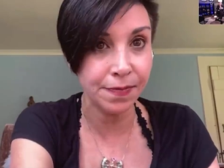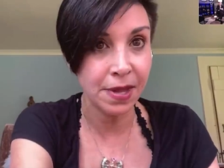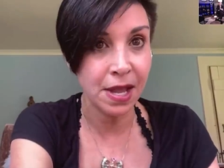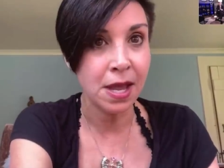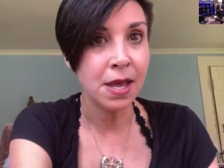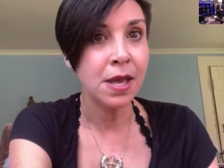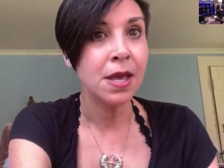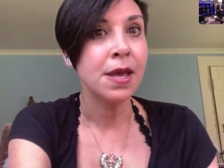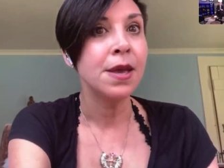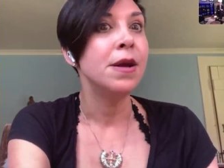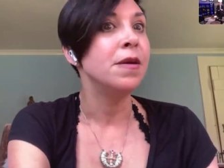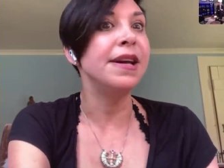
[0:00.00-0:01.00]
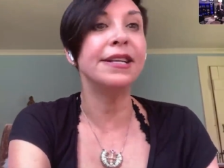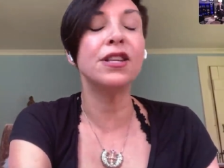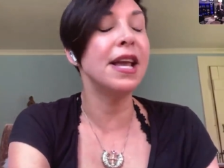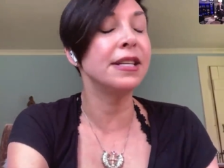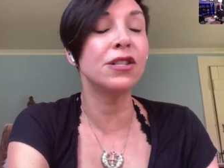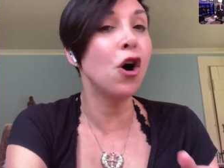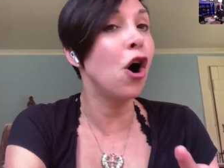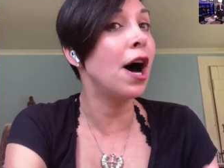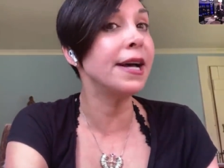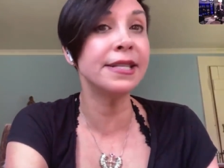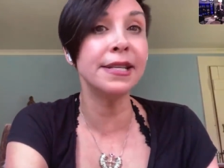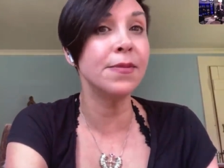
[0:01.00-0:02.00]
Okay. It's it's
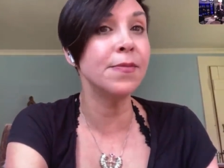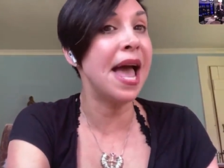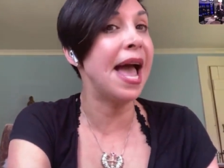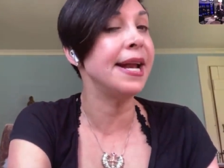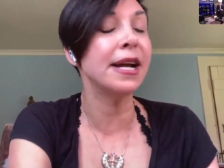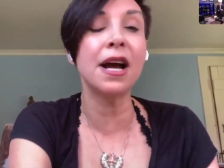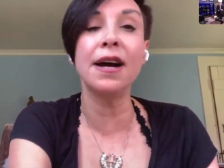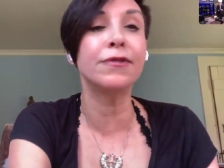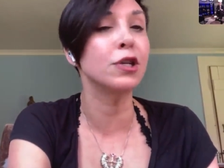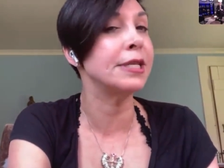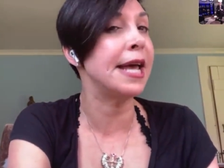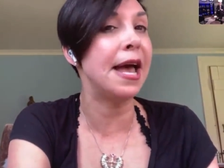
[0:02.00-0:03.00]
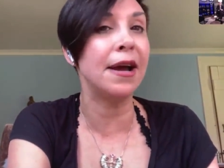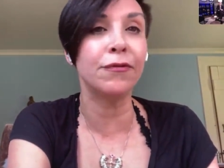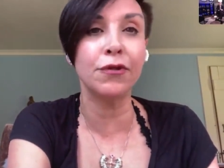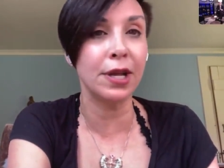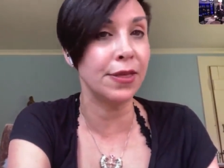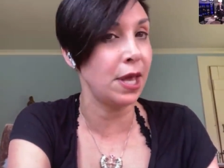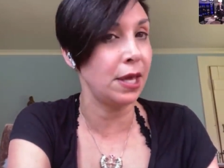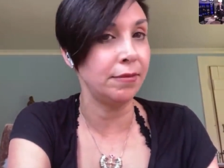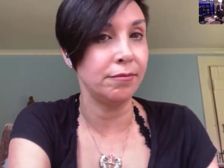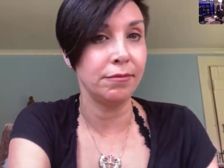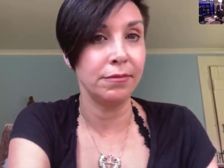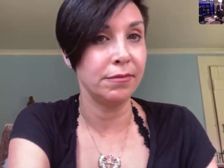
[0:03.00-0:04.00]
awesome and it covers everything.
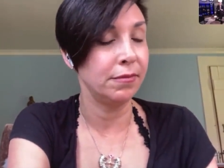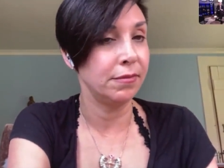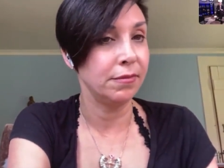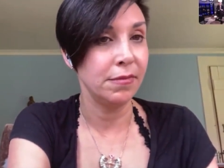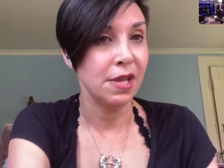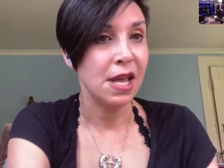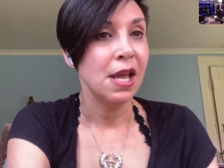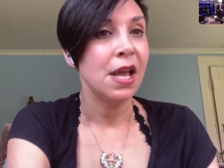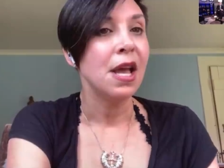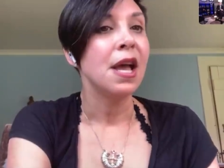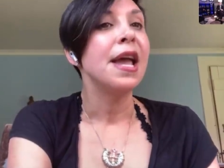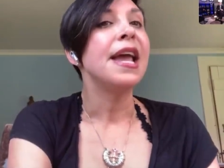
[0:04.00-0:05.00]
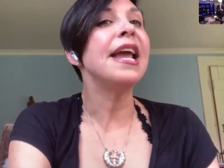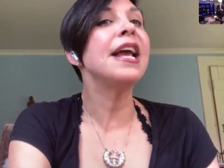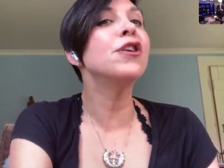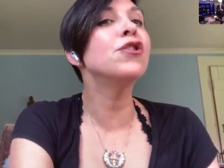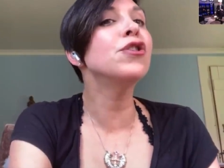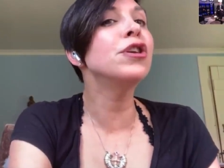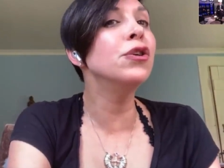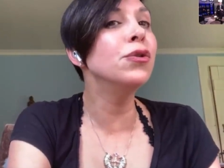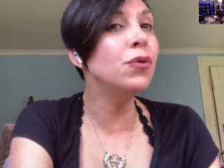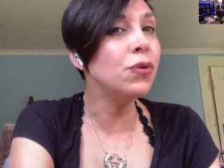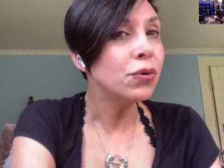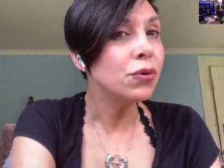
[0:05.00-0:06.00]
Inner U